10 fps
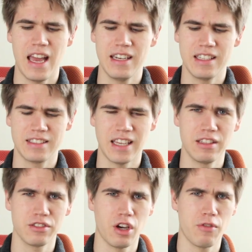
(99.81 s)
in the
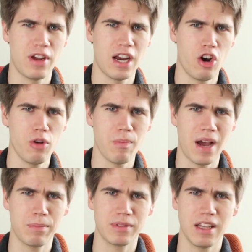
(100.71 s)
sense of when I open
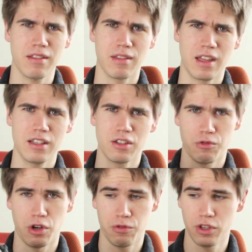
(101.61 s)
up this thing
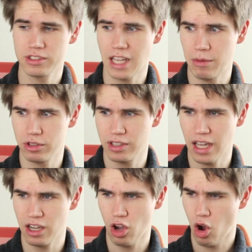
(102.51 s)
for the first time I was
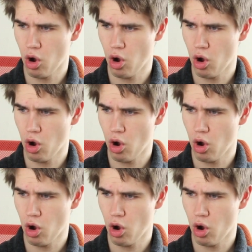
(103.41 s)
like,